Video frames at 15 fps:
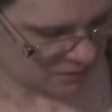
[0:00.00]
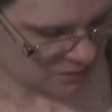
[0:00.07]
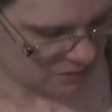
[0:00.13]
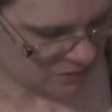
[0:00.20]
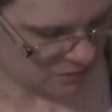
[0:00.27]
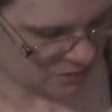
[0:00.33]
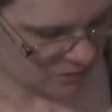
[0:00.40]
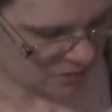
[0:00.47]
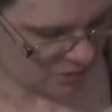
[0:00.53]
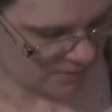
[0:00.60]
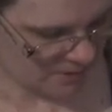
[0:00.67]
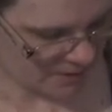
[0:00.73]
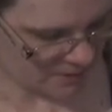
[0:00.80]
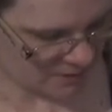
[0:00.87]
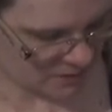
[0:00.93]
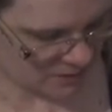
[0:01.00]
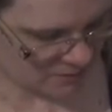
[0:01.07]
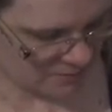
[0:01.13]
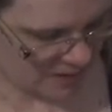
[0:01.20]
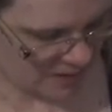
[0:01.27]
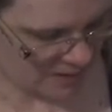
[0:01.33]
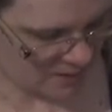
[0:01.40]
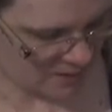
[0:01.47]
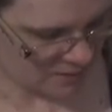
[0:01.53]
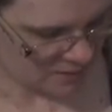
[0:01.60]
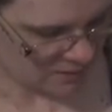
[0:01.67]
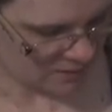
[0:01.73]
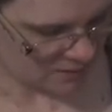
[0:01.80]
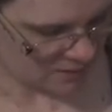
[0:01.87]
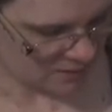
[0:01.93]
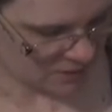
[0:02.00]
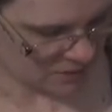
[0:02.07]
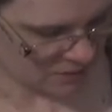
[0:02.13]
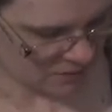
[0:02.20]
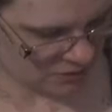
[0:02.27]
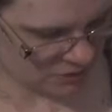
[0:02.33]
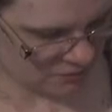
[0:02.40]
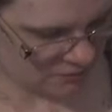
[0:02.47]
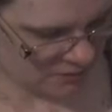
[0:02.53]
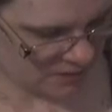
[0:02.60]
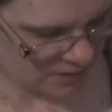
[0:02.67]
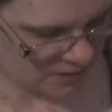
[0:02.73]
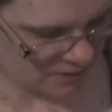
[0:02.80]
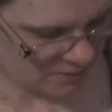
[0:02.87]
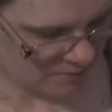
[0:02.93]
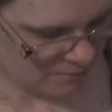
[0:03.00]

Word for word: Do you go back dismayed? Tis a lost fear.